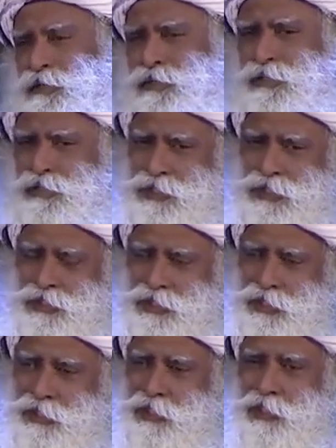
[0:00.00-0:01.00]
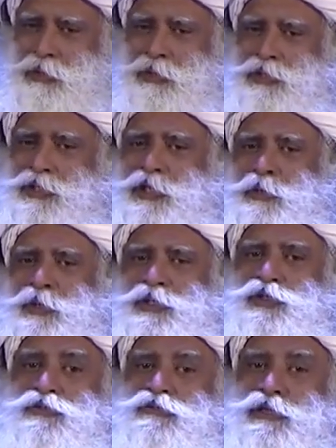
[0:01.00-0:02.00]
is essentially a
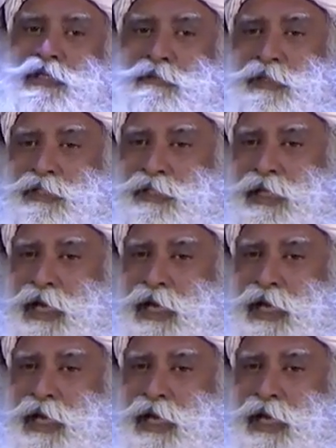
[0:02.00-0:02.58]
consequence of limited